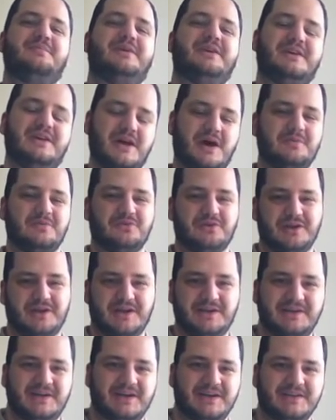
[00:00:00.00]
big come
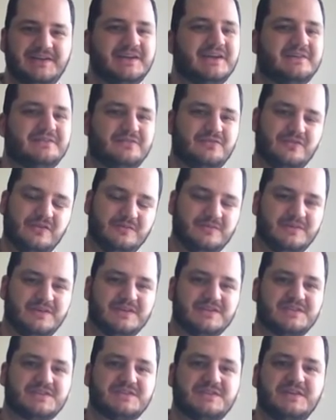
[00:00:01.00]
away I get from
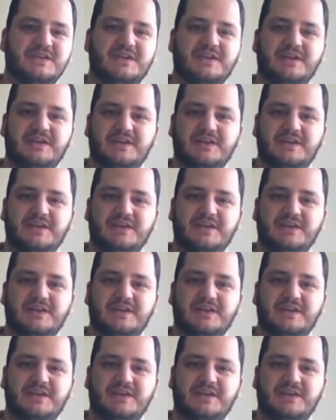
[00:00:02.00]
this,